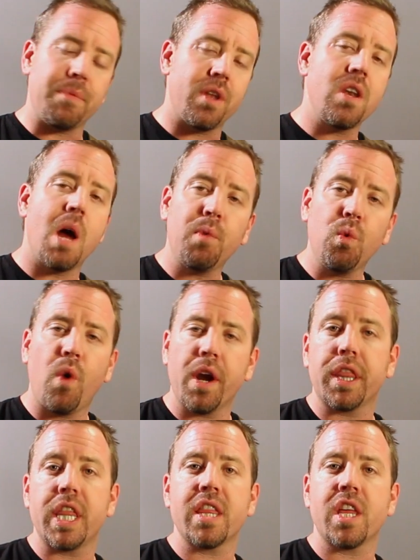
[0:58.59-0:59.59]
The number one
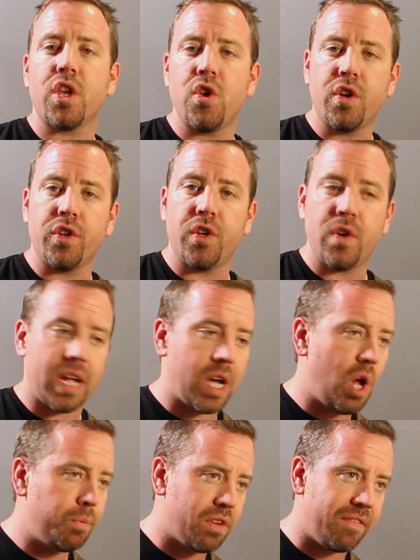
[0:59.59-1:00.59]
thing that you can do to
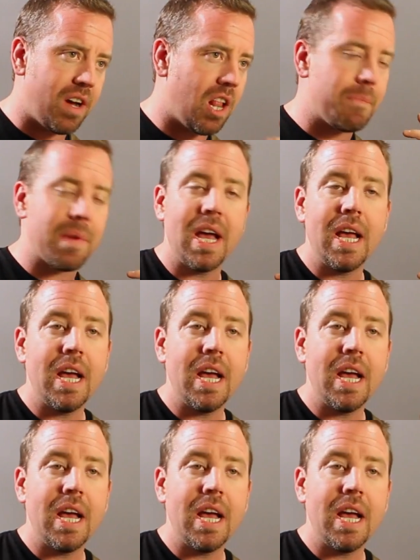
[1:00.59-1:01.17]
help develop